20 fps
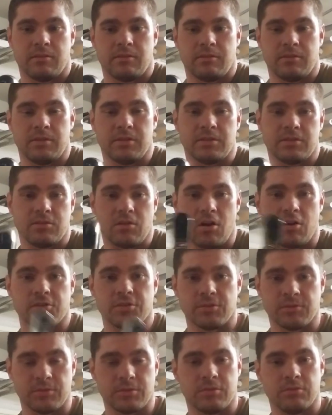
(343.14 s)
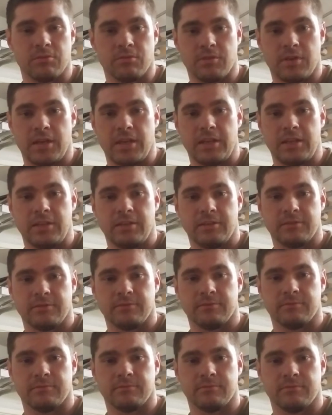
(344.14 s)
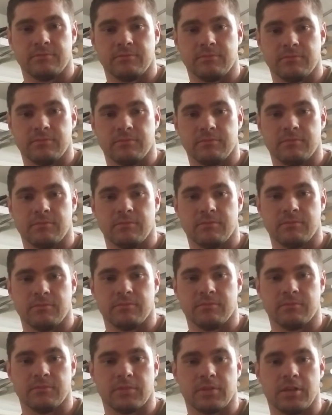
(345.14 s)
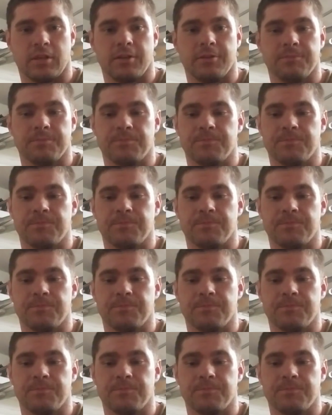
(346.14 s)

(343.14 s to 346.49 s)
This is also a dual 80. Okay?